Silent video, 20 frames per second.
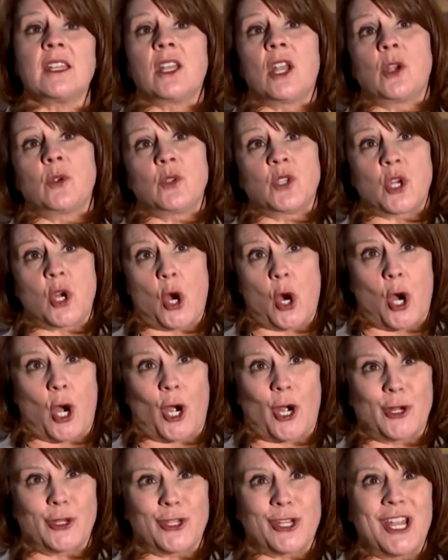no
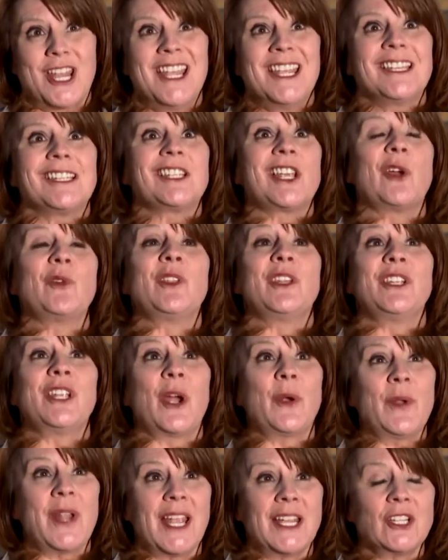charge. So the
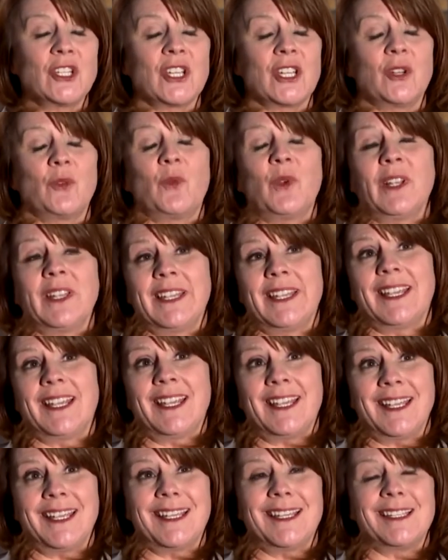donation really
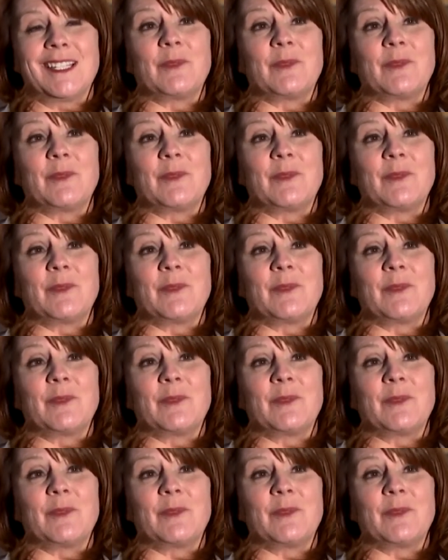is